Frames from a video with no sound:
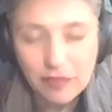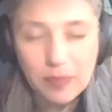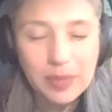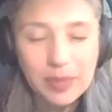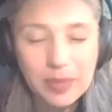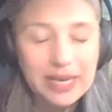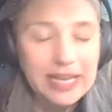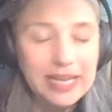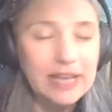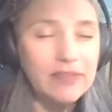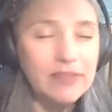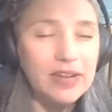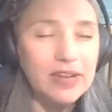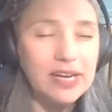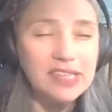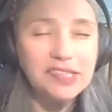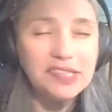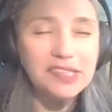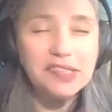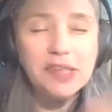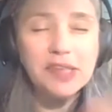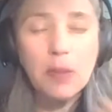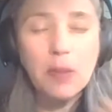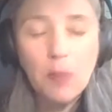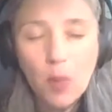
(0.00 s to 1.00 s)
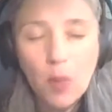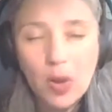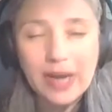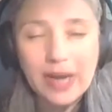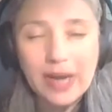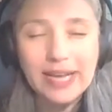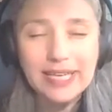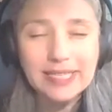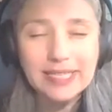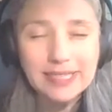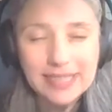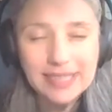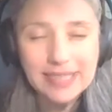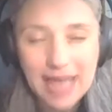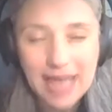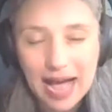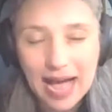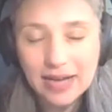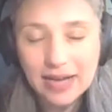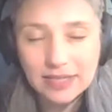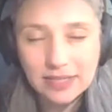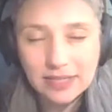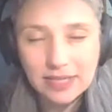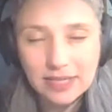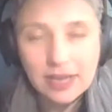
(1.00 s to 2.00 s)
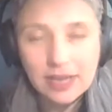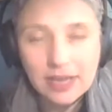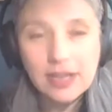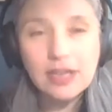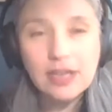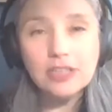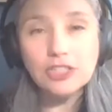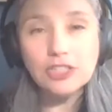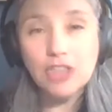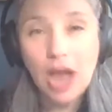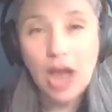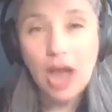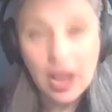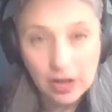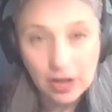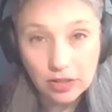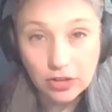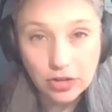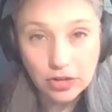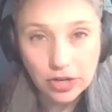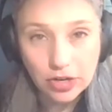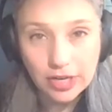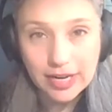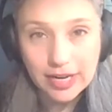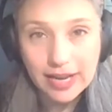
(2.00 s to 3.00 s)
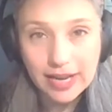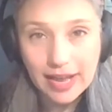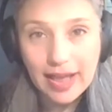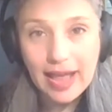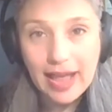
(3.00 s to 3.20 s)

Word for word: but even a somewhat intact childhood.